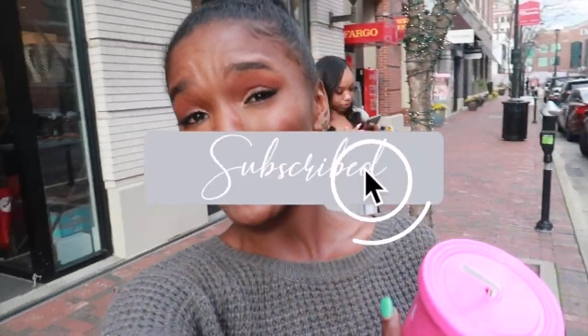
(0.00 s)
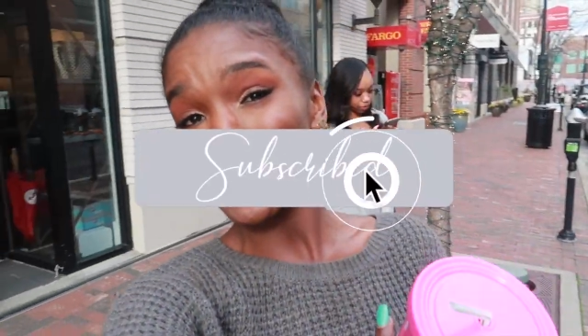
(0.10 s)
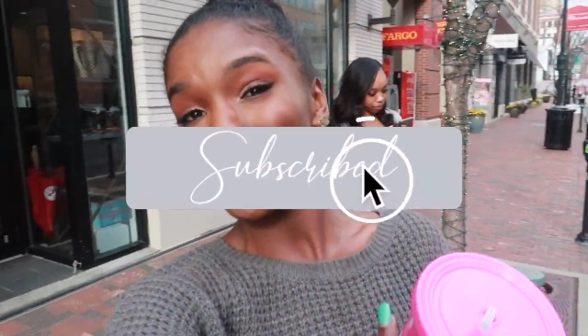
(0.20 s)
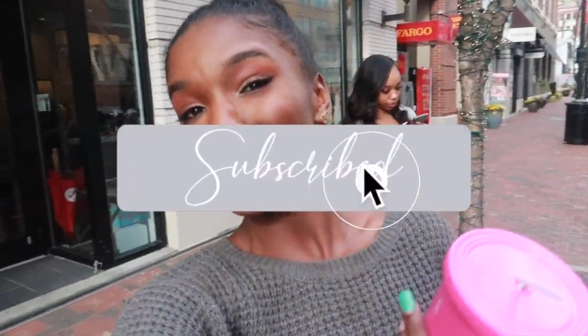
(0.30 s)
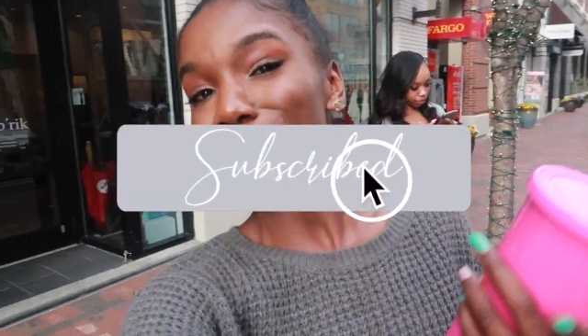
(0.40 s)
sure
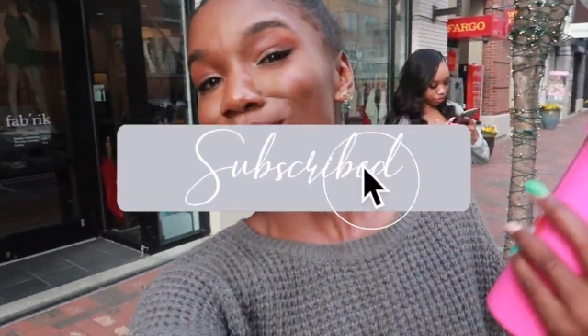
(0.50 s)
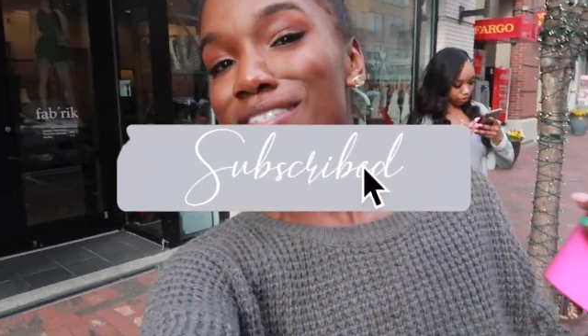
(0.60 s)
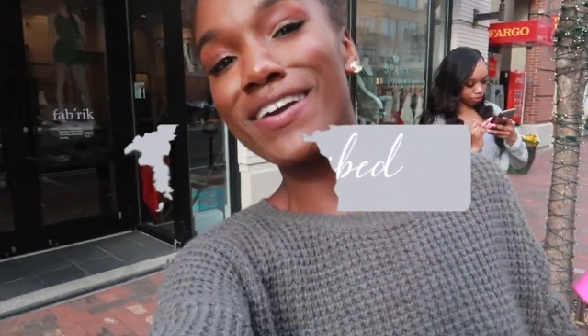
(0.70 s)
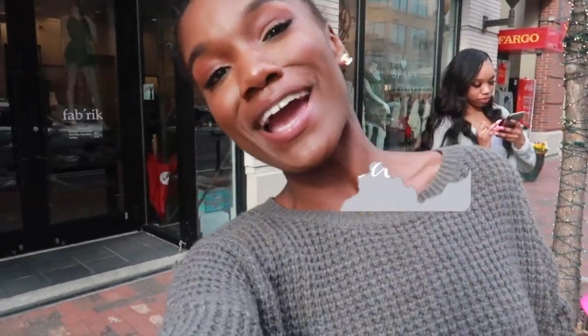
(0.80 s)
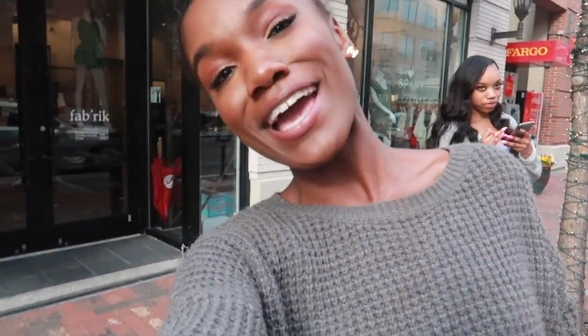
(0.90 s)
to
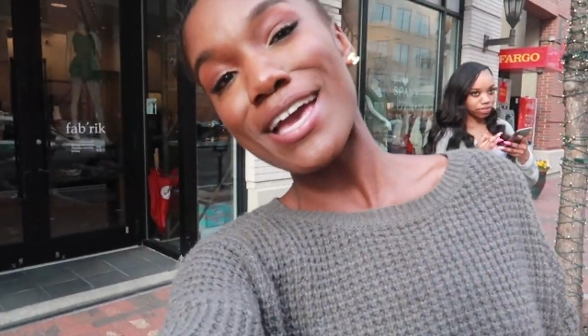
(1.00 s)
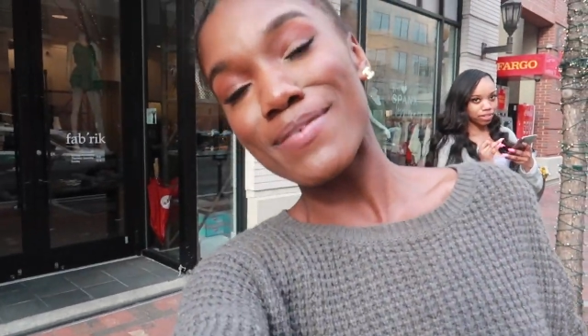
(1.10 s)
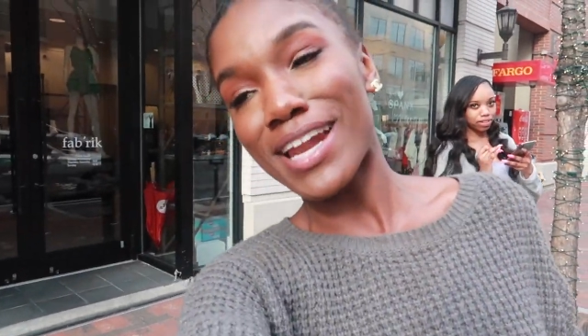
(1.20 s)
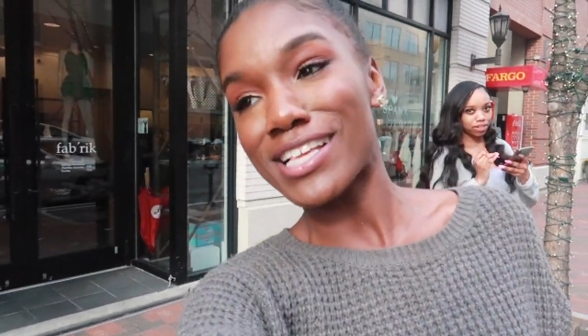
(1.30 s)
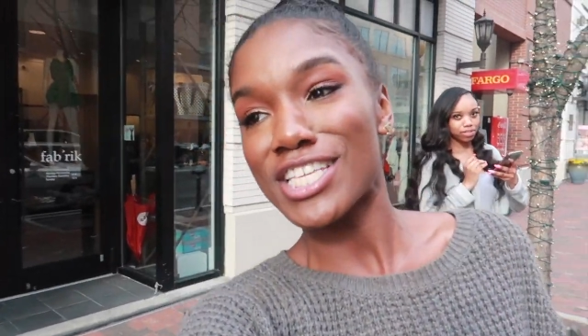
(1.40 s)
subscribe.
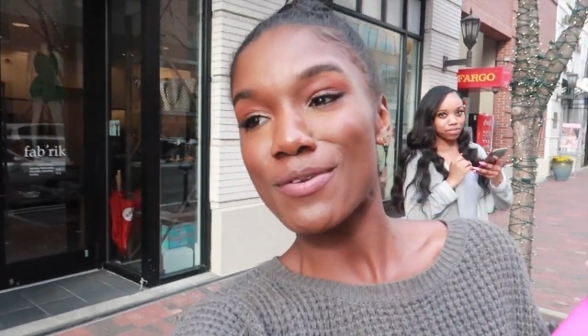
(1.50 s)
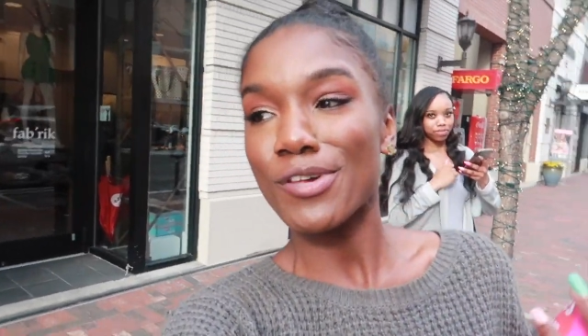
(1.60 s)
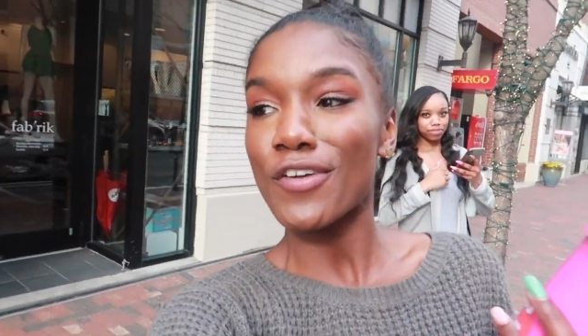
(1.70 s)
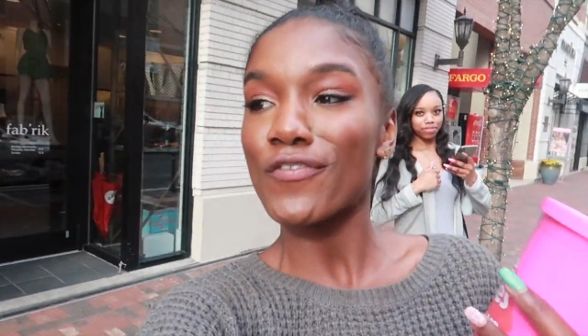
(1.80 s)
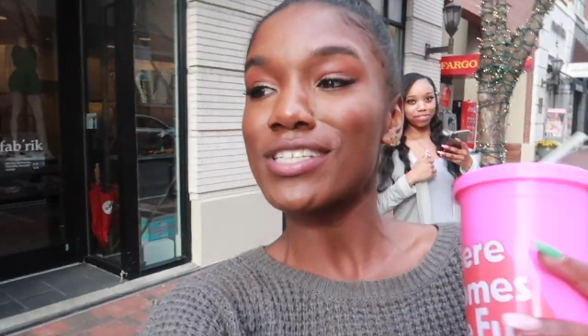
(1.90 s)
And I'll see you
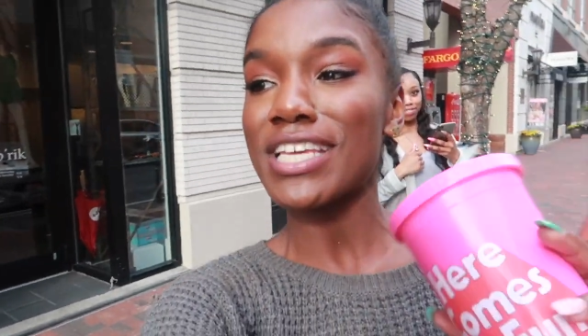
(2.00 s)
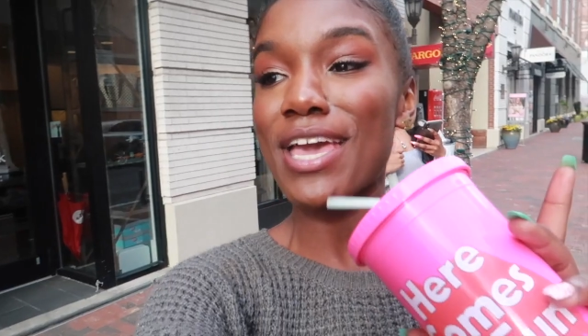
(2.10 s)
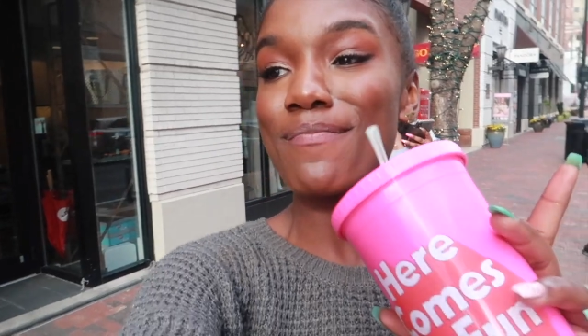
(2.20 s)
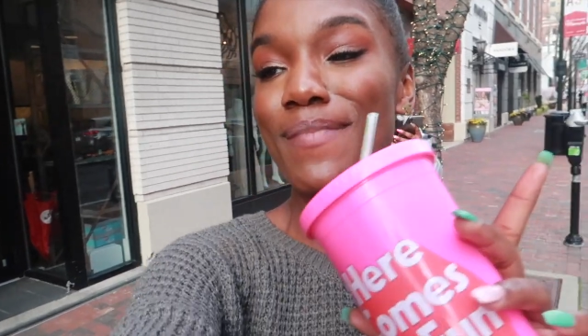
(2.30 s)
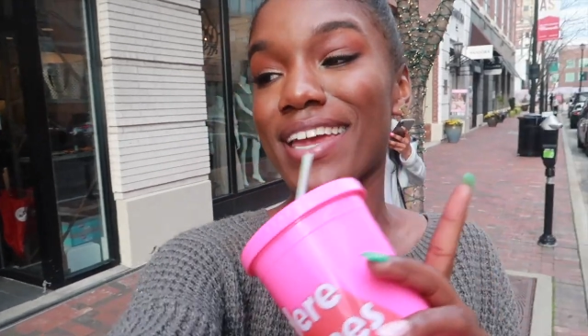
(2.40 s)
beautifuls
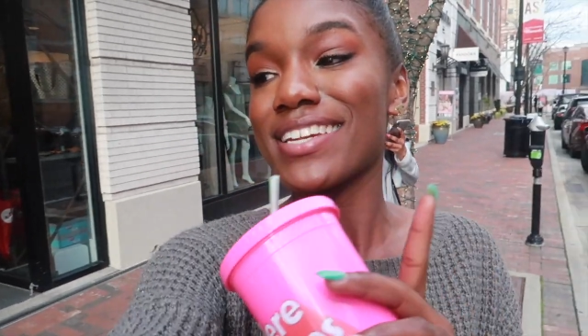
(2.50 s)
in my